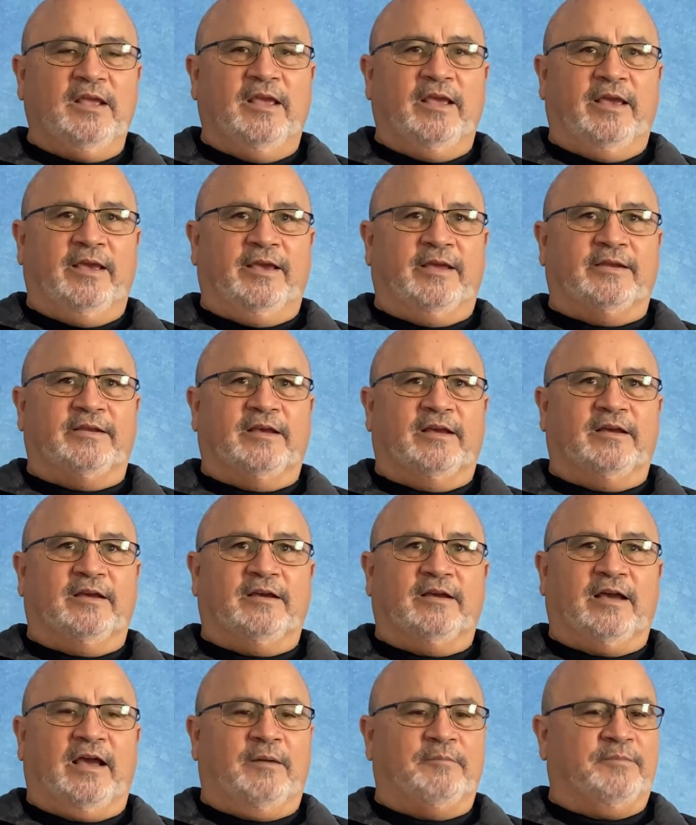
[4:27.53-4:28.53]
And
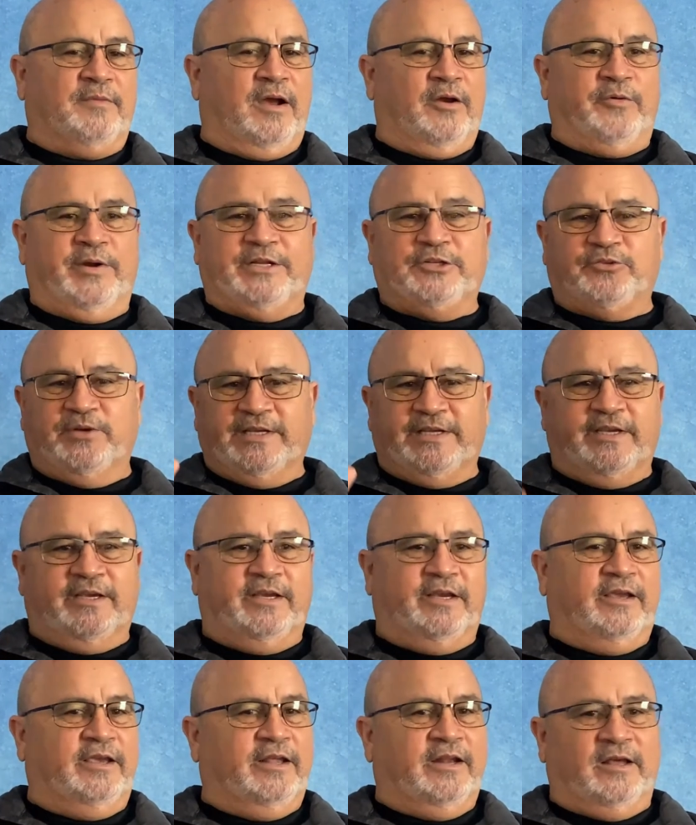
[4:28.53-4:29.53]
uh, I'm already
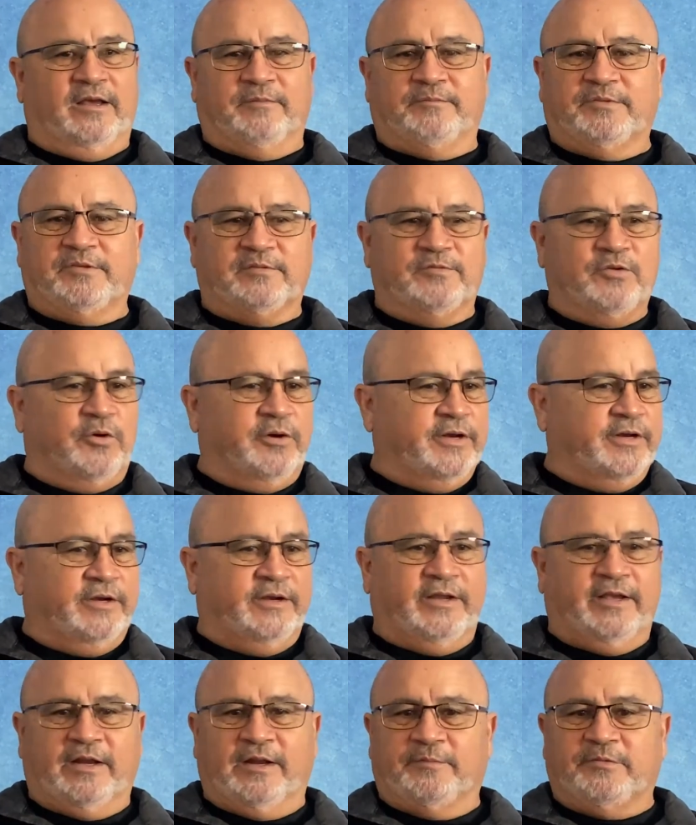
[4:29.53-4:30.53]
drinking, and I'm
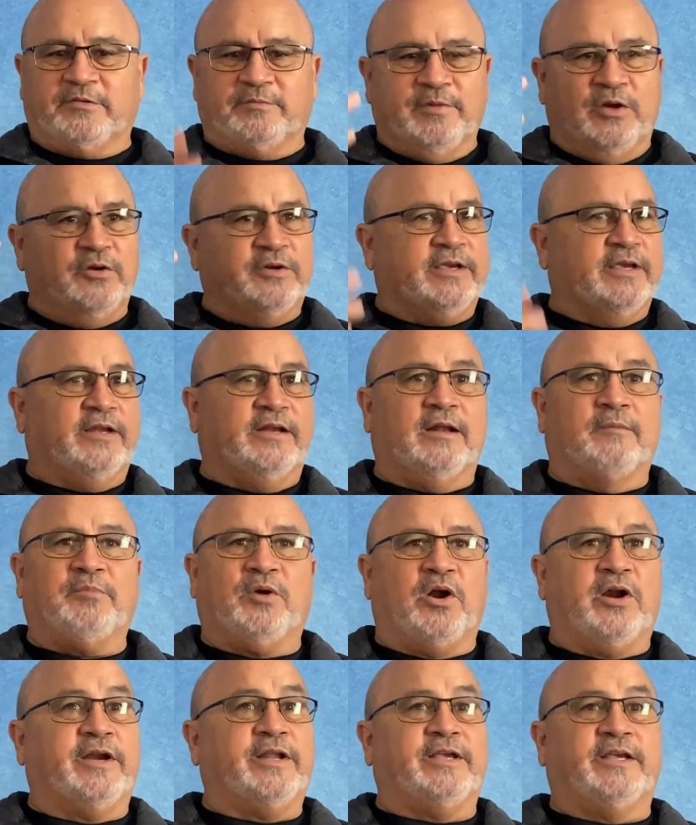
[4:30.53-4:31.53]
snorting, and I'm smoking, and I'm
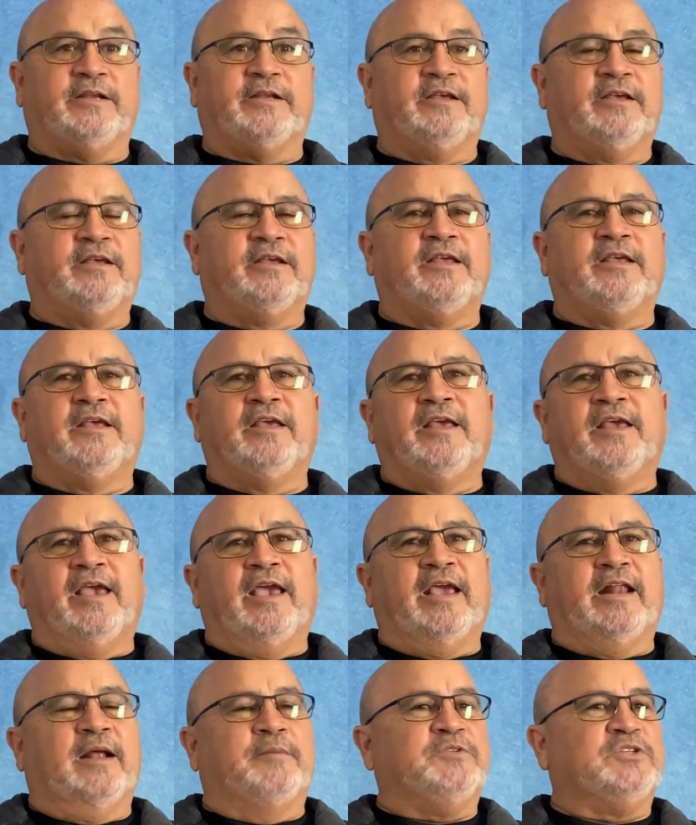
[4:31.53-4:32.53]
partying.
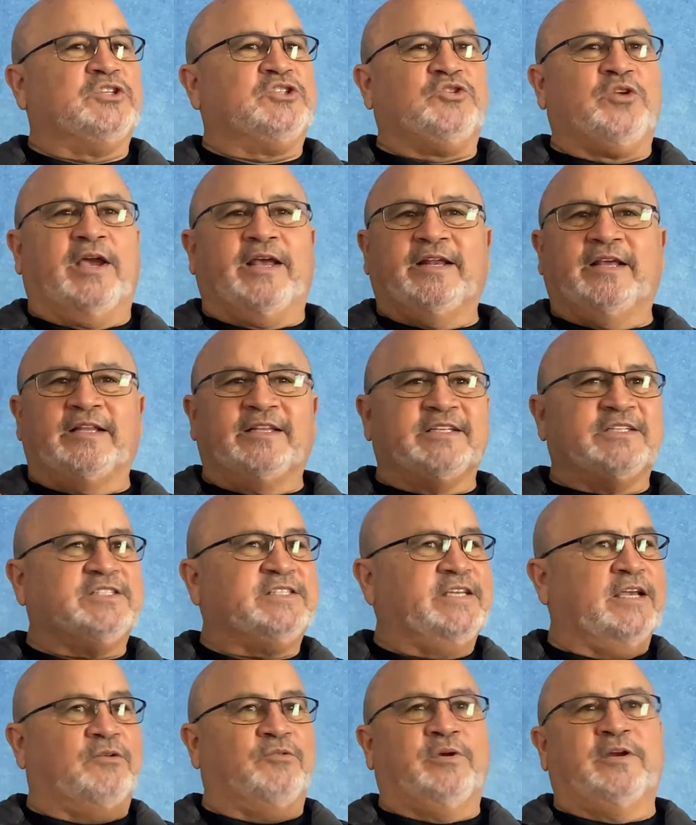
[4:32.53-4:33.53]
And I'm just trying to
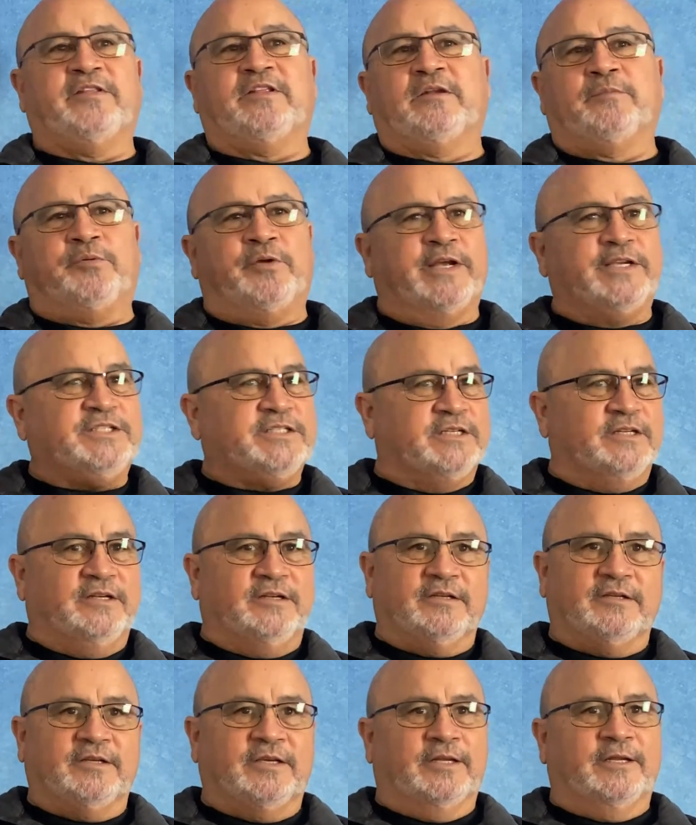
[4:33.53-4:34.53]
just get rid of the depression,
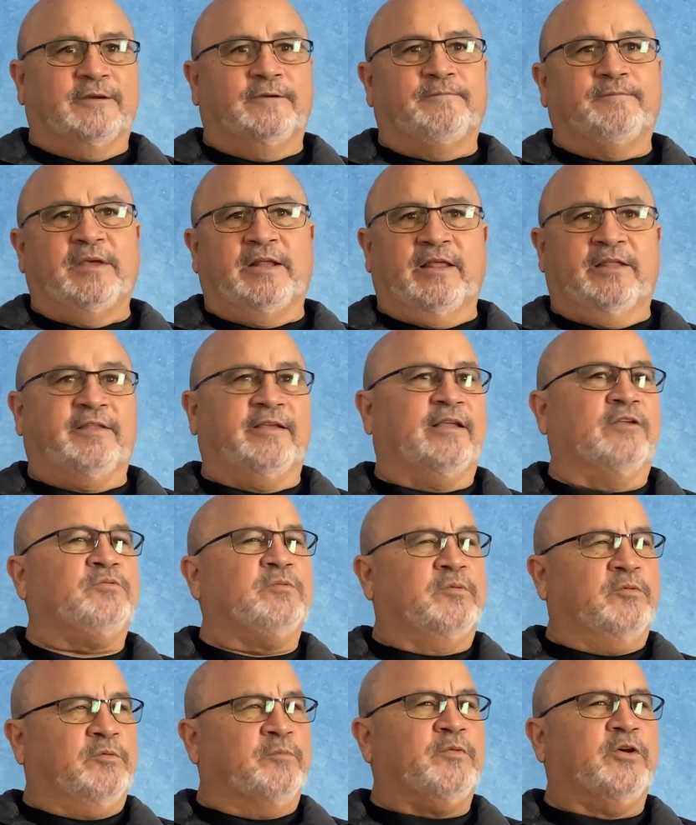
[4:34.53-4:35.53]
you know? And I think that's
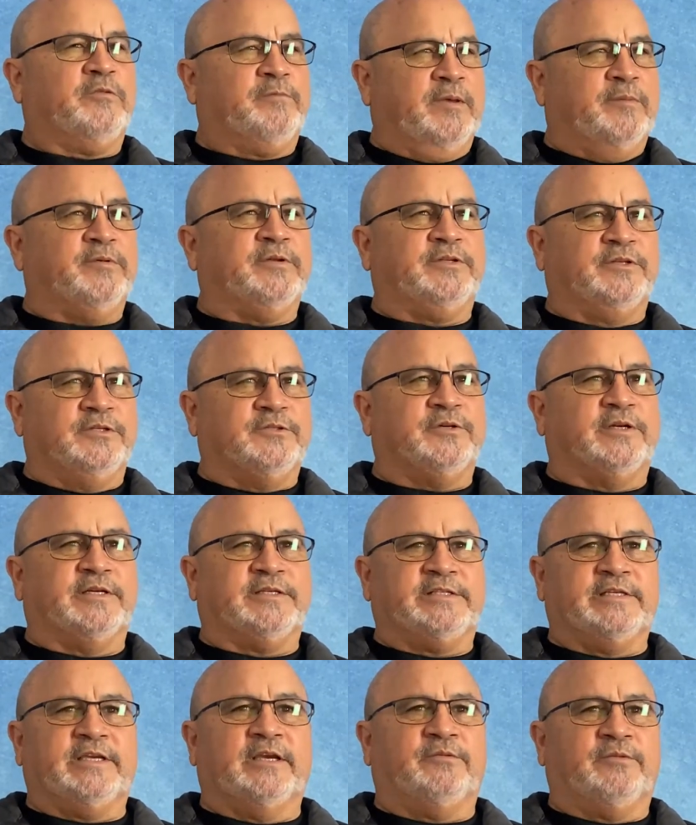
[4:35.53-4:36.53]
what most people do,
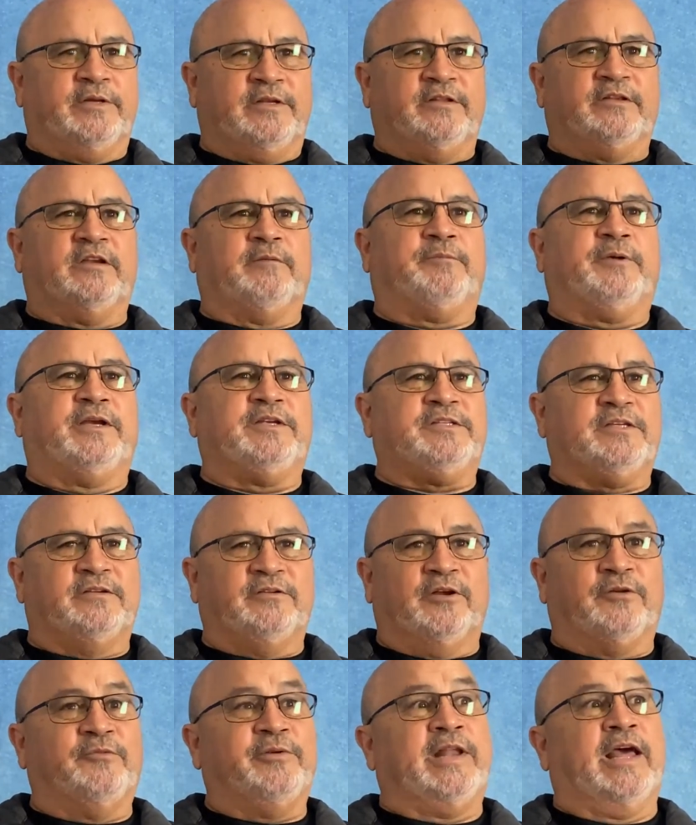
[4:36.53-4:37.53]
drugs, to get rid of the depression,
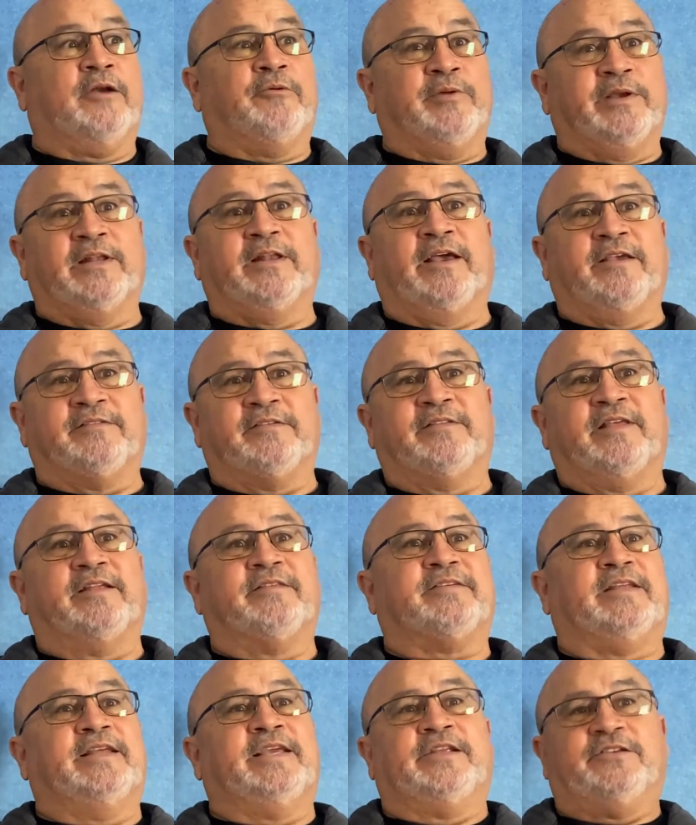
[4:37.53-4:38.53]
not realizing that
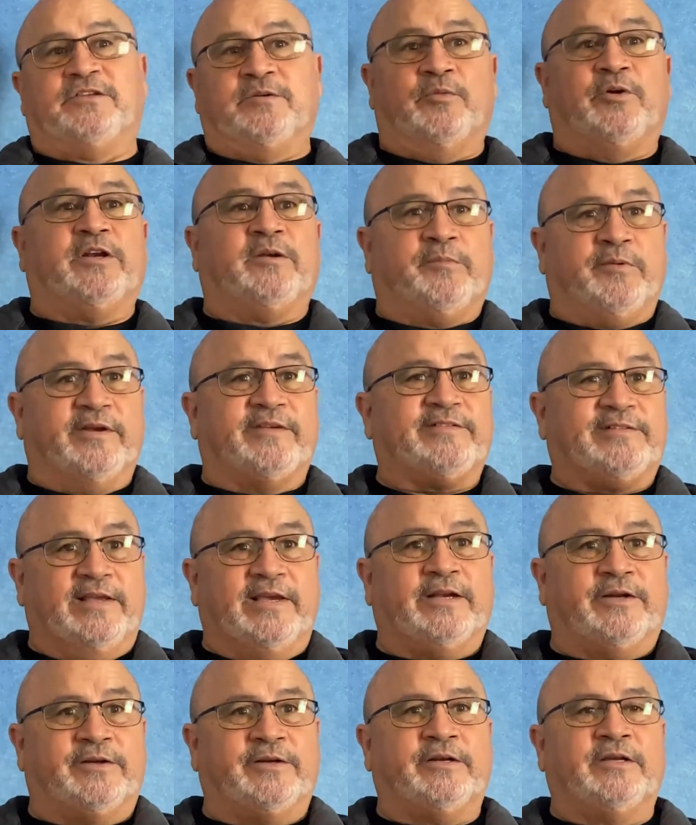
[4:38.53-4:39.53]
it's going to get you more depressed
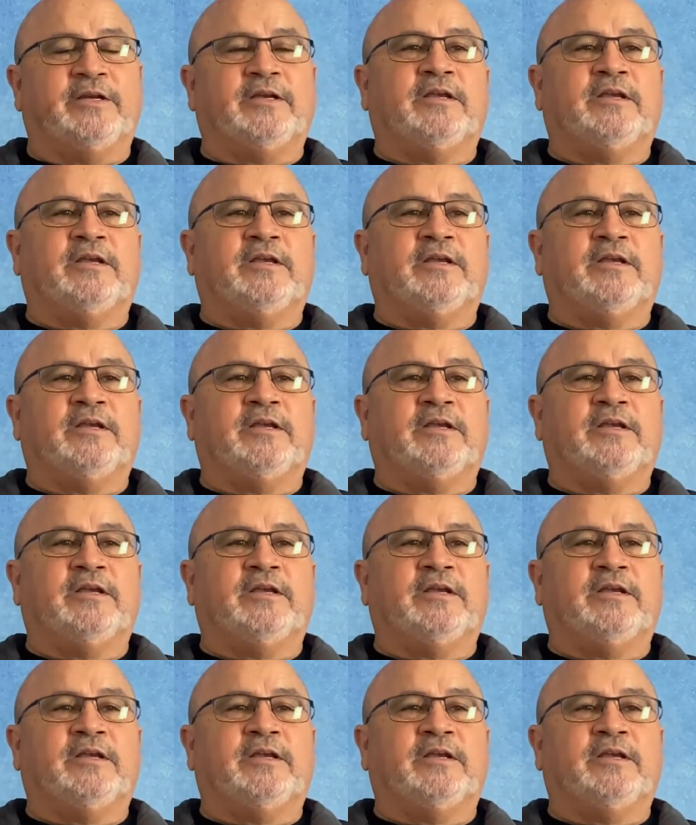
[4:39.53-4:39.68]
later.